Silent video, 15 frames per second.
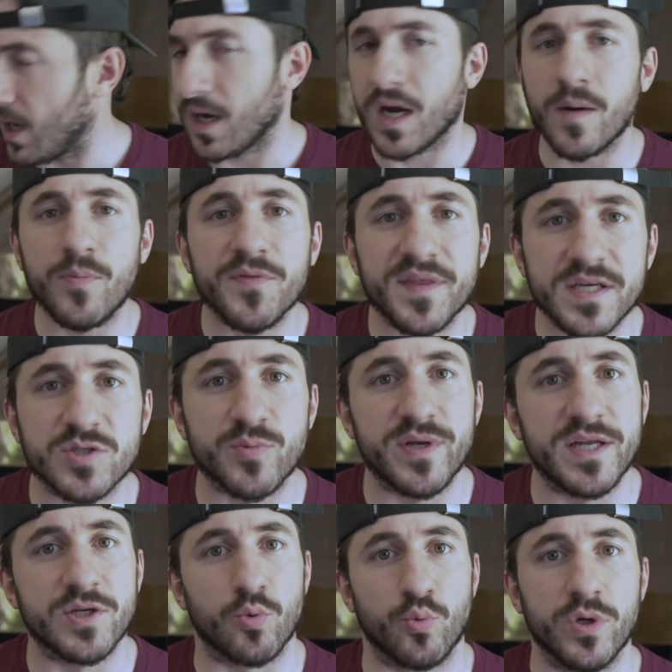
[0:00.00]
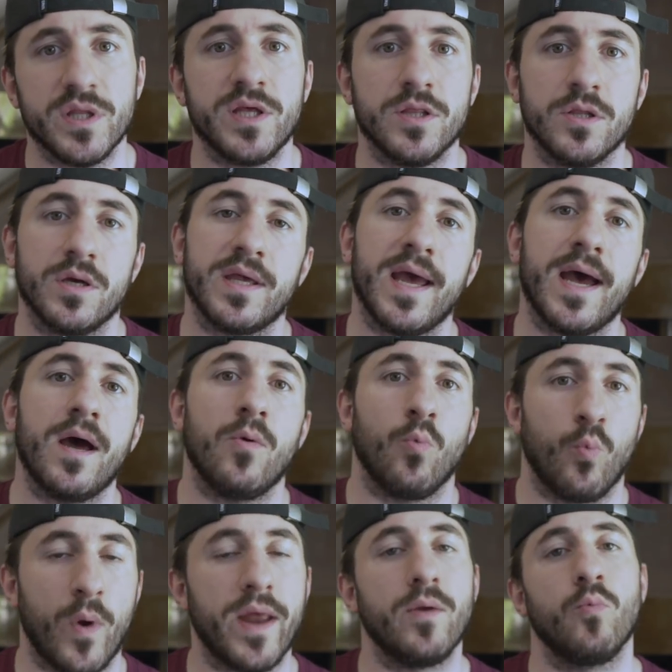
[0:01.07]
A couple things we need to really look at
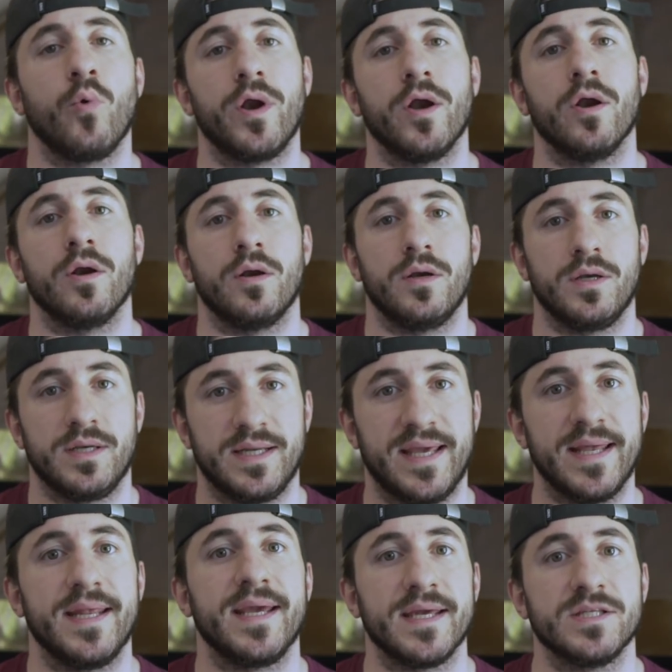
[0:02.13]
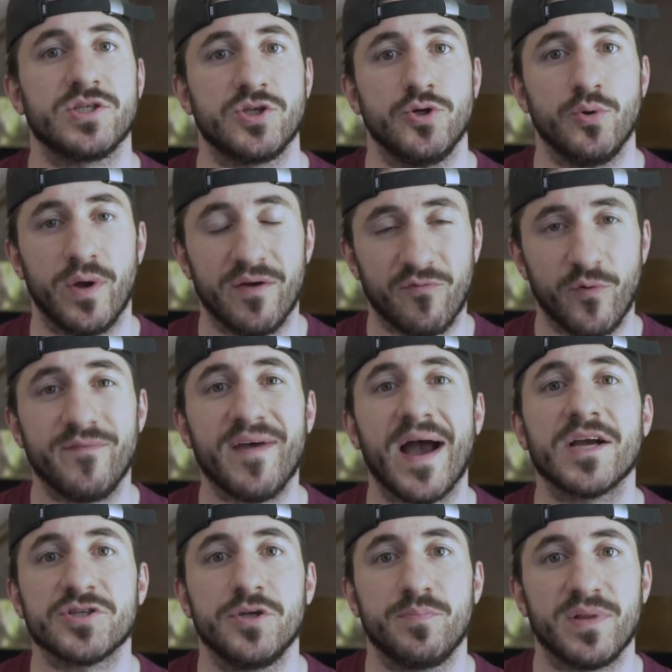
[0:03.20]
when we're getting into if we've
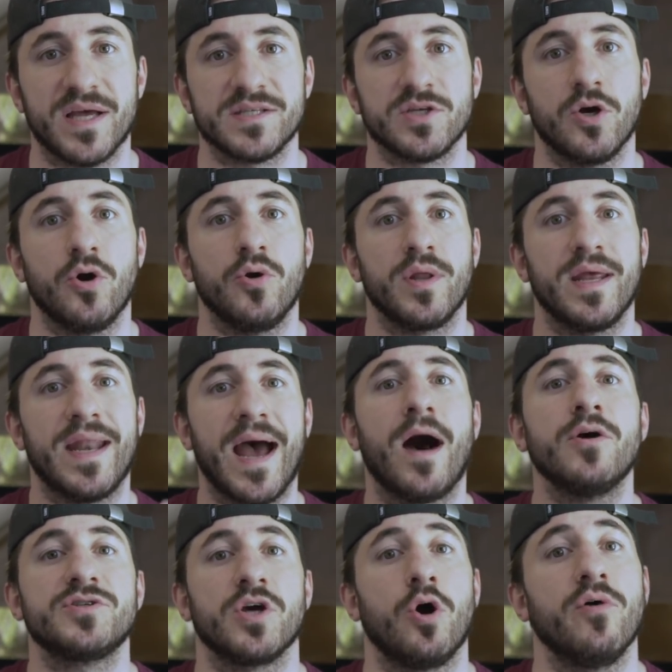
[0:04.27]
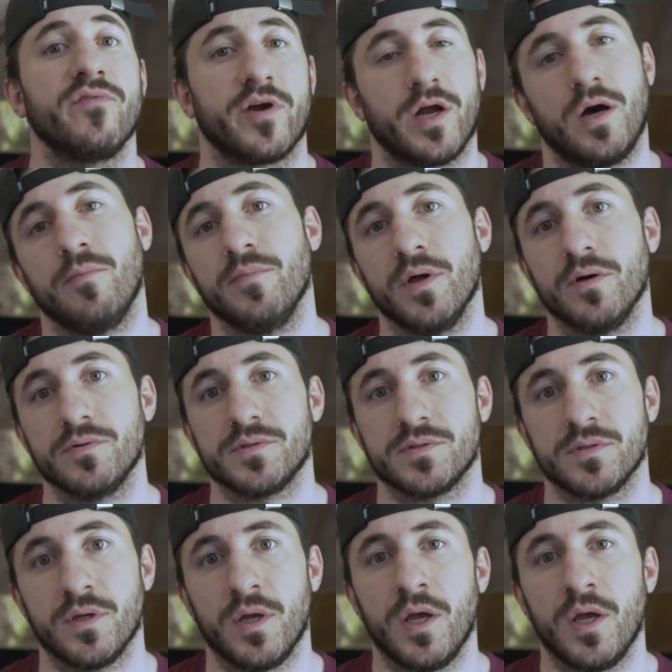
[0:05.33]
actually plateaued and how to overcome those.